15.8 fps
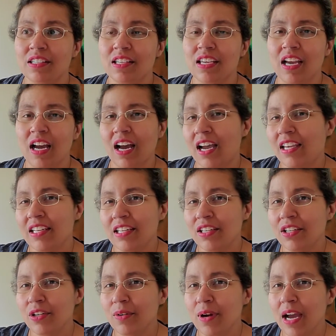kind of
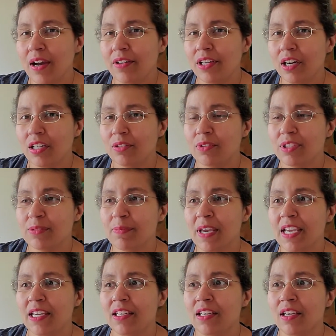knew how yarn was
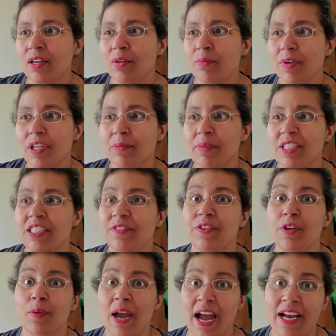made. Pretty much if
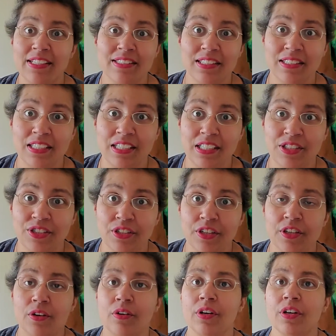you asked a
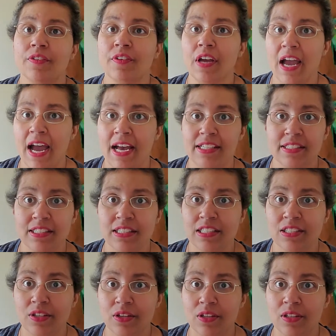teacher or if you asked an
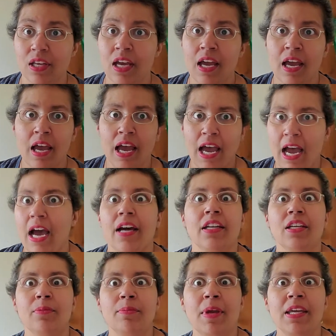adult, how do
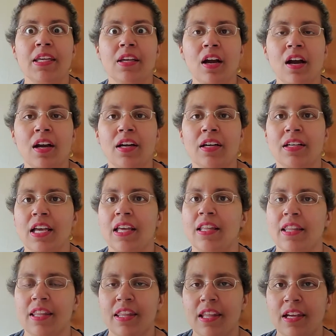you make yarn?
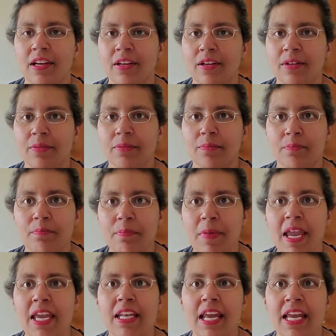And their
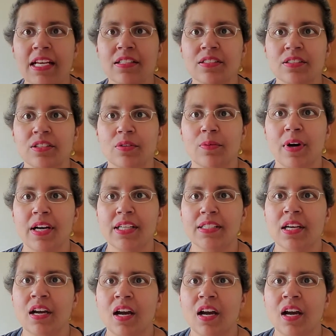main answer was,